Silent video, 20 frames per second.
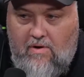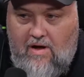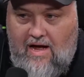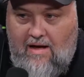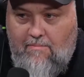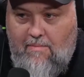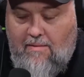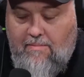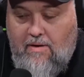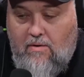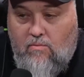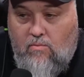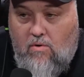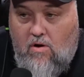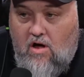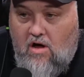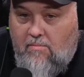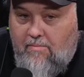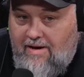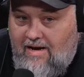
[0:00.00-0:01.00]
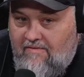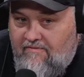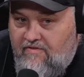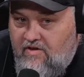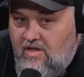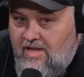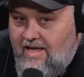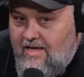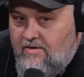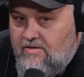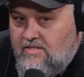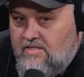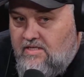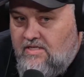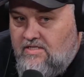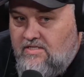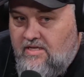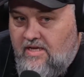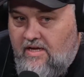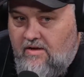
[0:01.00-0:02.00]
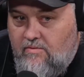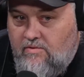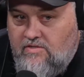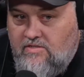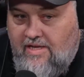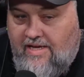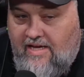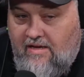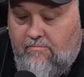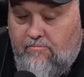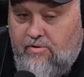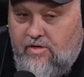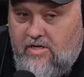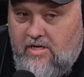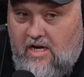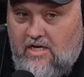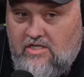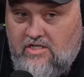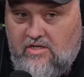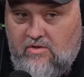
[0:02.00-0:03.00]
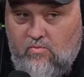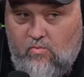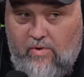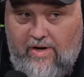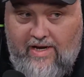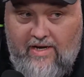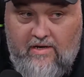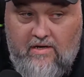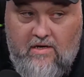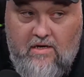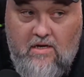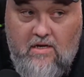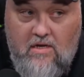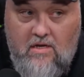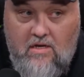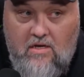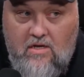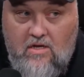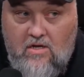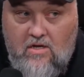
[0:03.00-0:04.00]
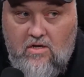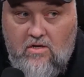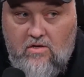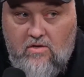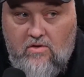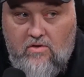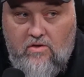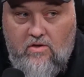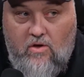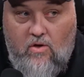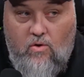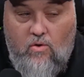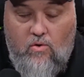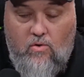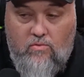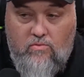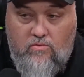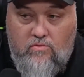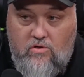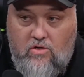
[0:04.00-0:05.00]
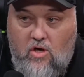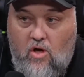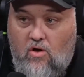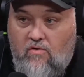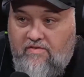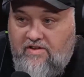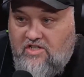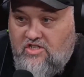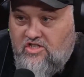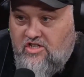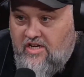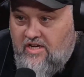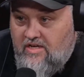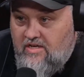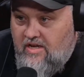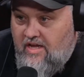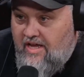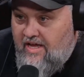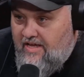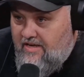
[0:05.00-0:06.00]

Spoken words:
I might be wrong, but I feel like this thing was like in production when the whole COVID shit hit.